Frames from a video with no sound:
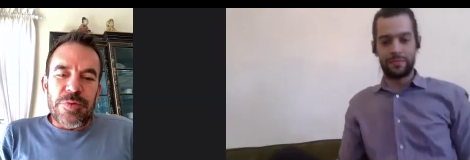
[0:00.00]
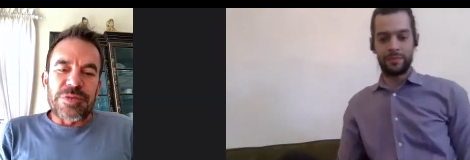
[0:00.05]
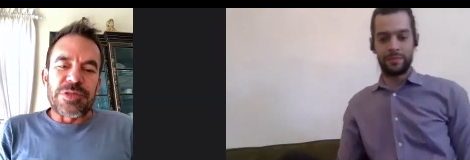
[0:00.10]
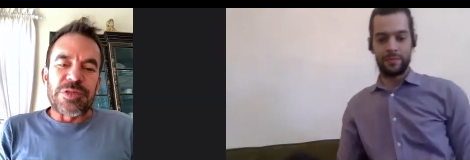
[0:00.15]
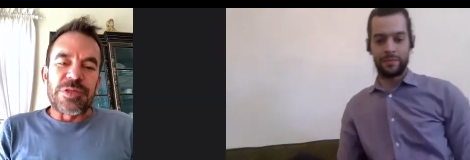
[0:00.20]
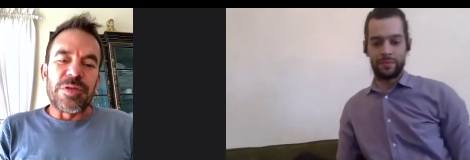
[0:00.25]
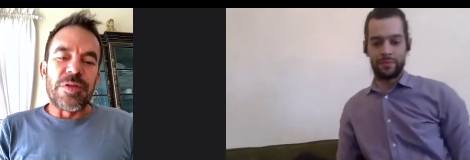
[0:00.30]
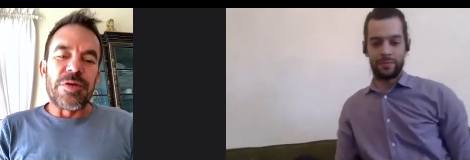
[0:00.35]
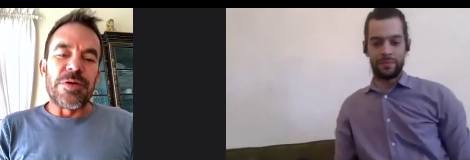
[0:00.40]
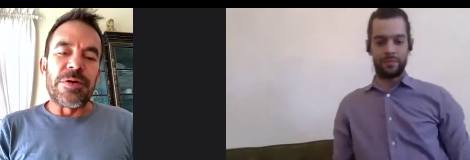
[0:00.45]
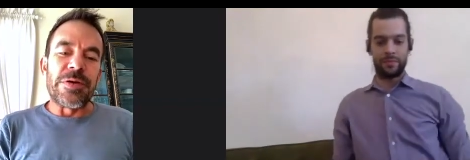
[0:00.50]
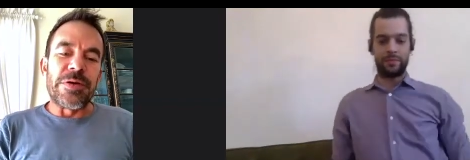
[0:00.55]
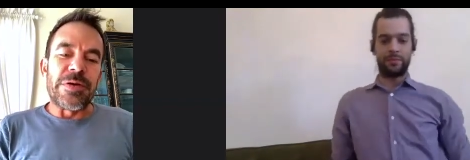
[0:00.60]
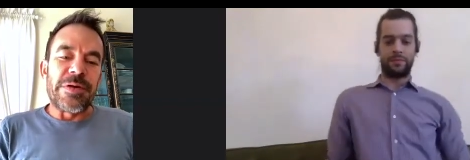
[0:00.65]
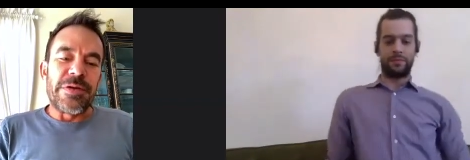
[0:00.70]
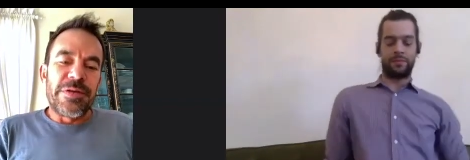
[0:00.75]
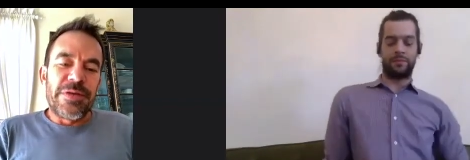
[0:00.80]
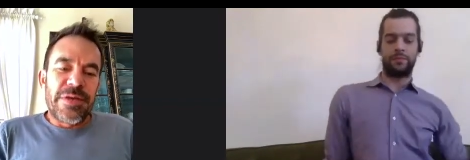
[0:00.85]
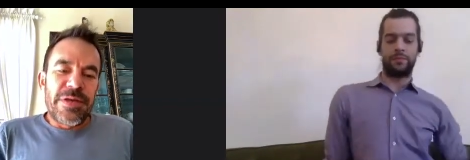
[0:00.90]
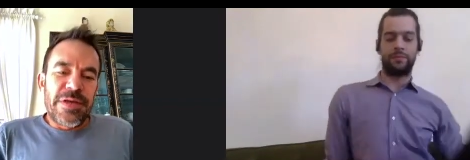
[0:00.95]
Speaker 1: to learn.
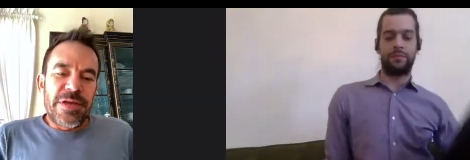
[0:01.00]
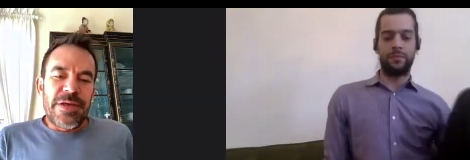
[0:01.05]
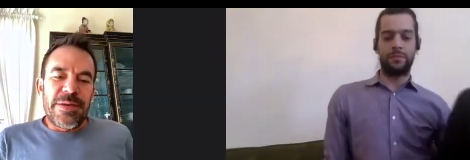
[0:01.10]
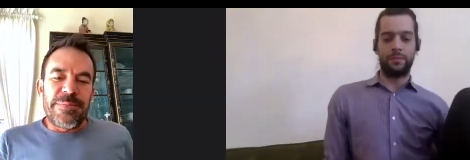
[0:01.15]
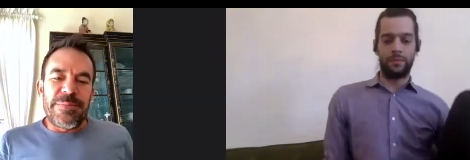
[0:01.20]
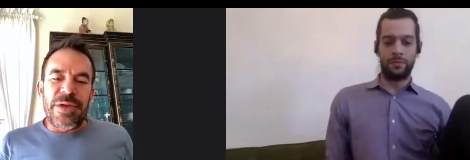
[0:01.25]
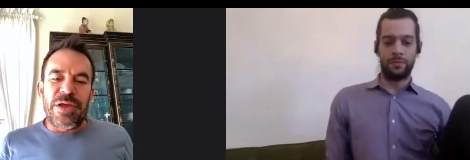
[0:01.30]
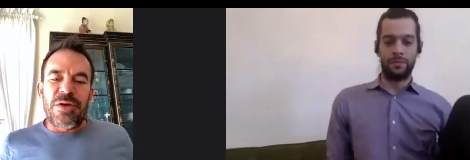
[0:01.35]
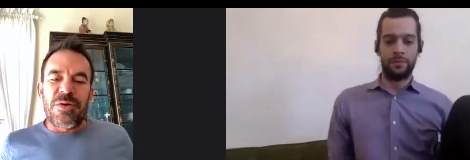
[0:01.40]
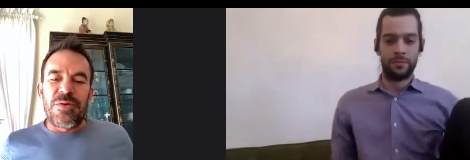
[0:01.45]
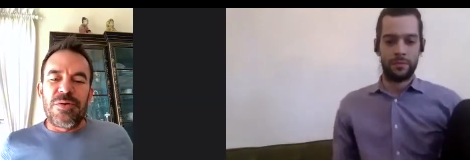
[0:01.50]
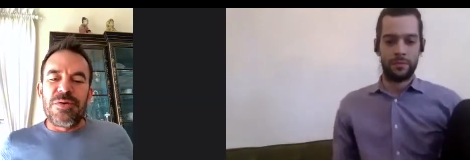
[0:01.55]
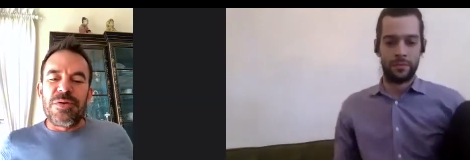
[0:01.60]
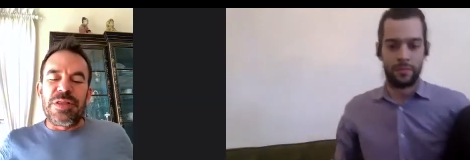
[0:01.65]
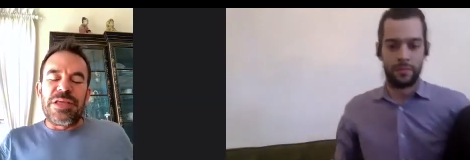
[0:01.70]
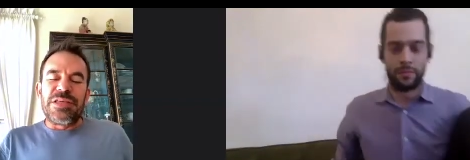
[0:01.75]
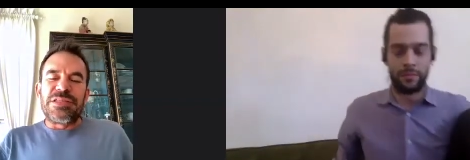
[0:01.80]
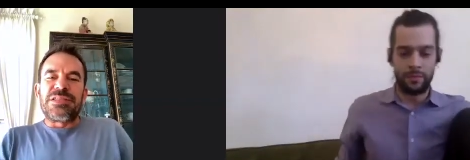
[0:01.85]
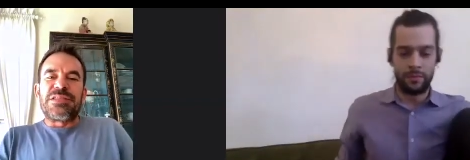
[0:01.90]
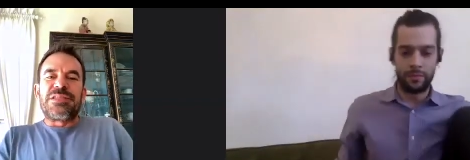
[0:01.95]
My mm-hmm. goal
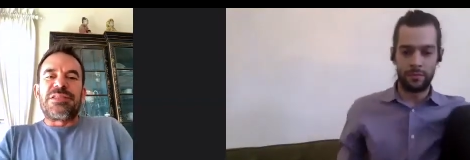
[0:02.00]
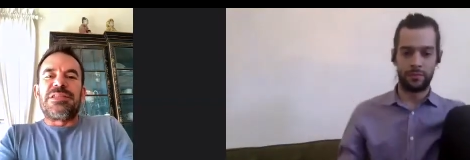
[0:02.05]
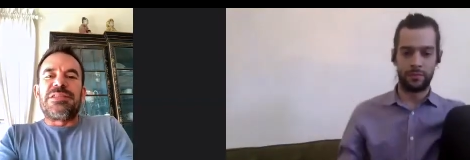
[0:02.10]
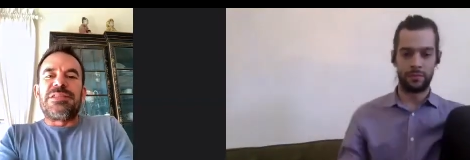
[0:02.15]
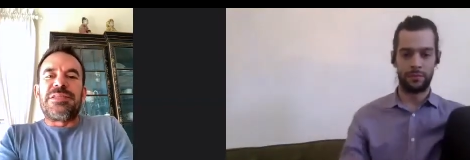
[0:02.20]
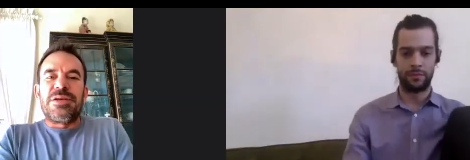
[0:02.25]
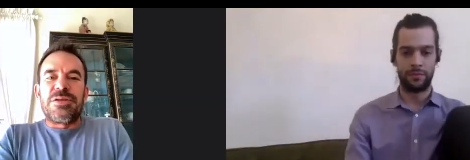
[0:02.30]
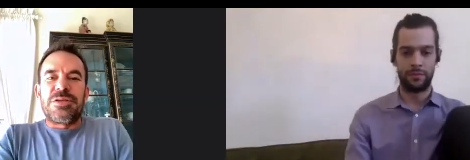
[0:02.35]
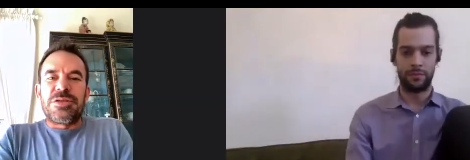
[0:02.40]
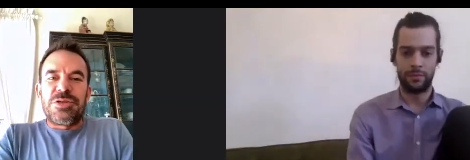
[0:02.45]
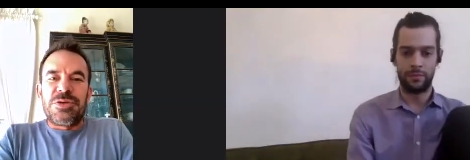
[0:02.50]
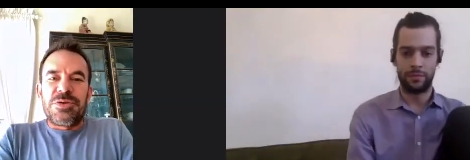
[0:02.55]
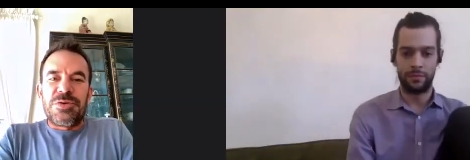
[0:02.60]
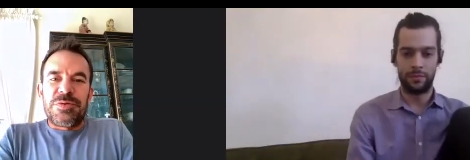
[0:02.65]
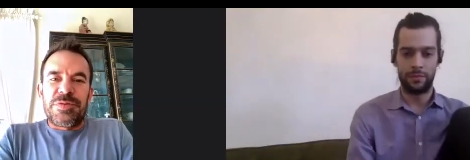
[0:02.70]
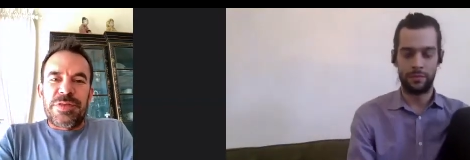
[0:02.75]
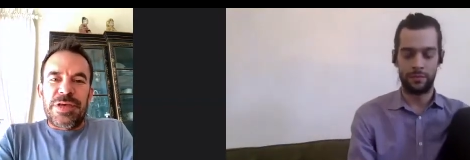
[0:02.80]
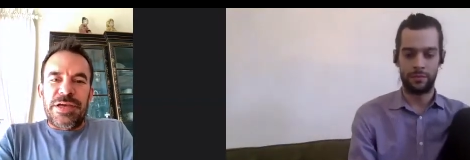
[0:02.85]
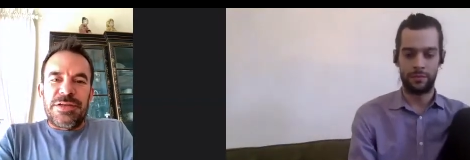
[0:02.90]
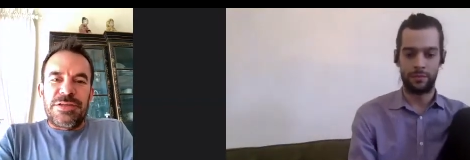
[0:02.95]
isn't to tell you
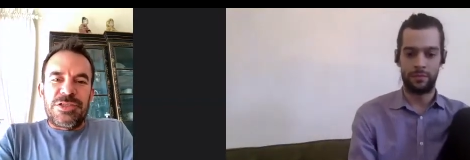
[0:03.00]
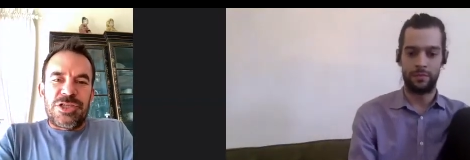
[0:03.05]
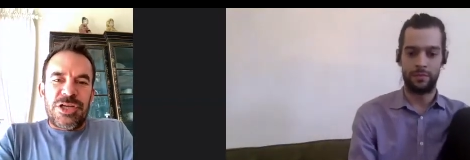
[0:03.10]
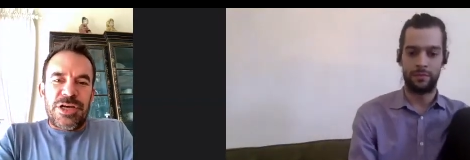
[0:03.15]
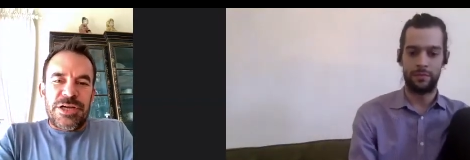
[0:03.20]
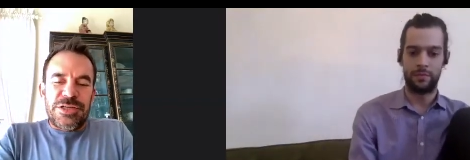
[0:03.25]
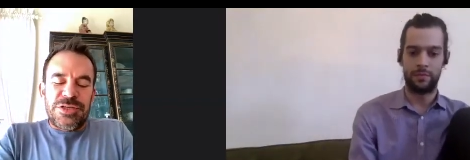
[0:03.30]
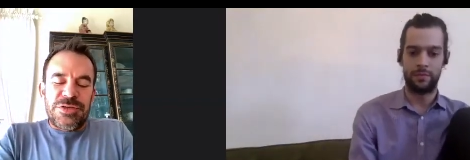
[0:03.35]
that John,